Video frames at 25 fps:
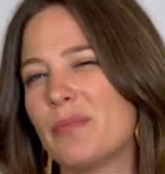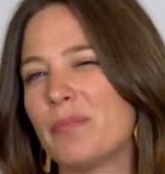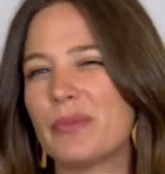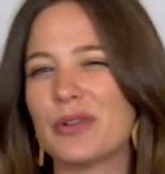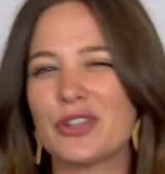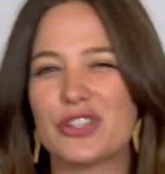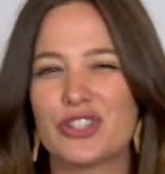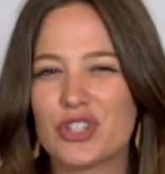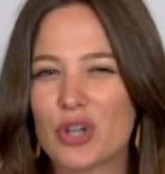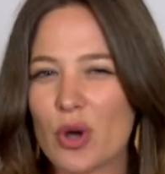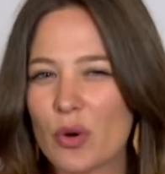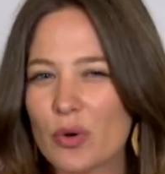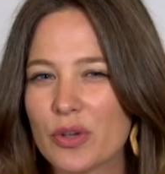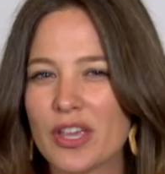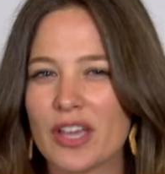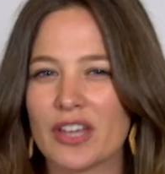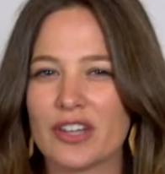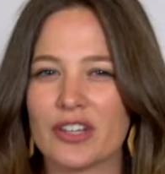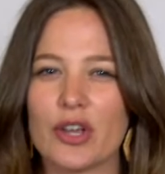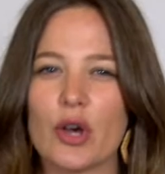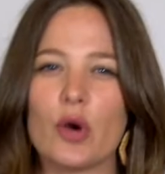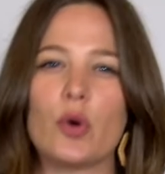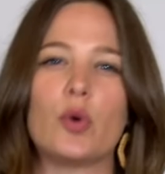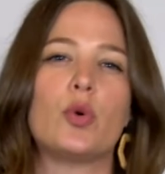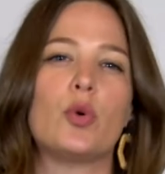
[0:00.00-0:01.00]
but don't
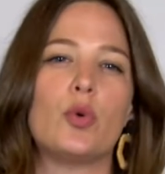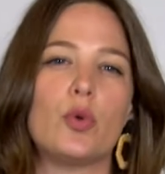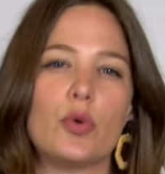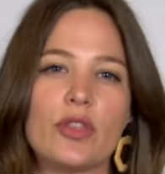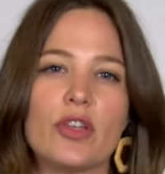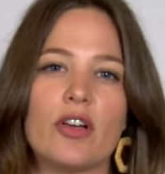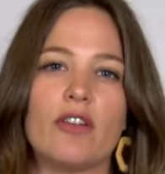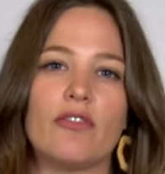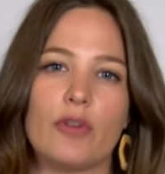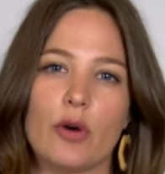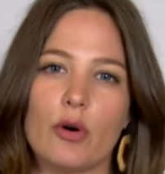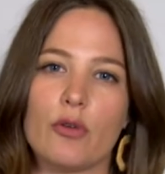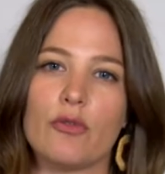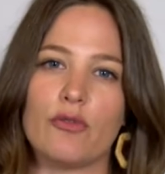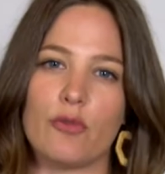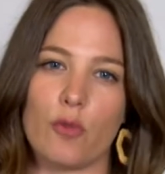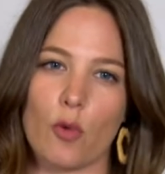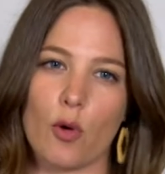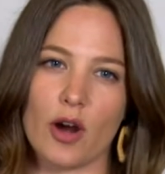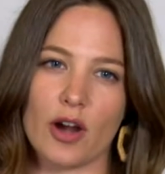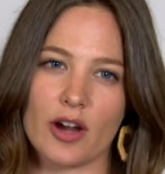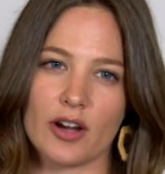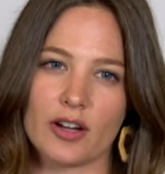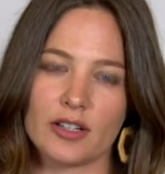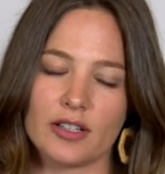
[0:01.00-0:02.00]
yet know who they'll vote
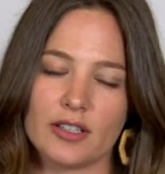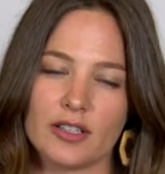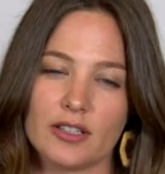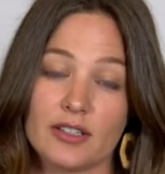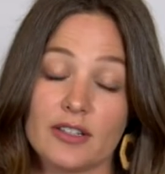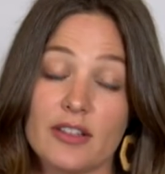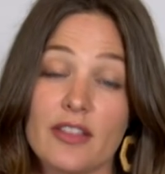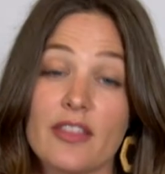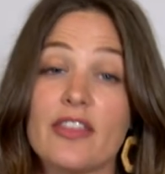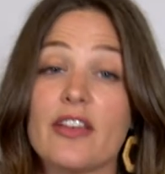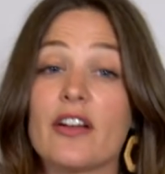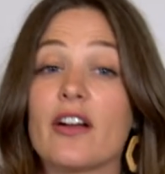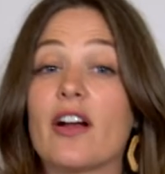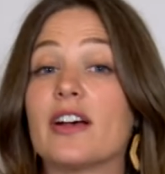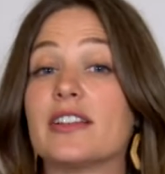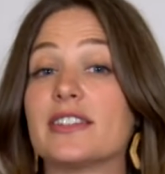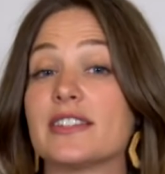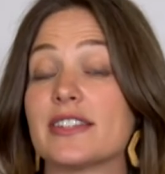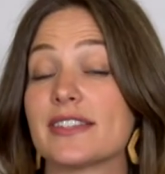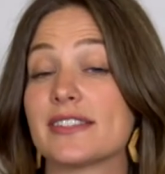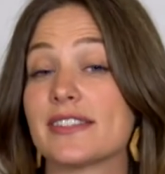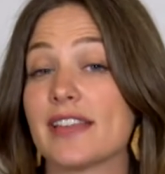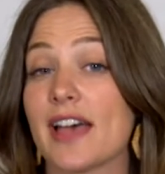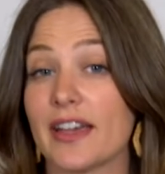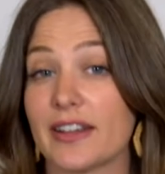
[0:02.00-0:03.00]
for. They're
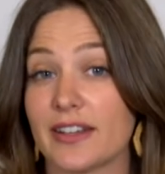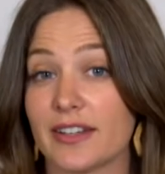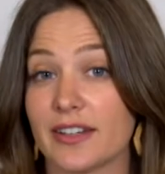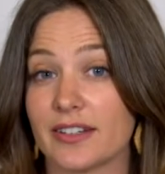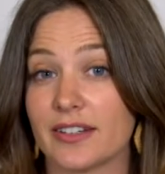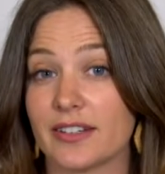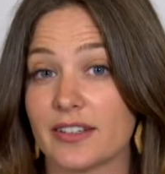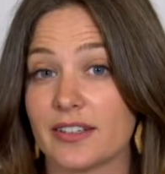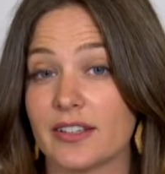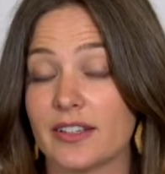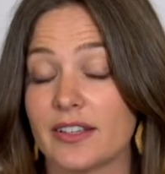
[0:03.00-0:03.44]
undecided.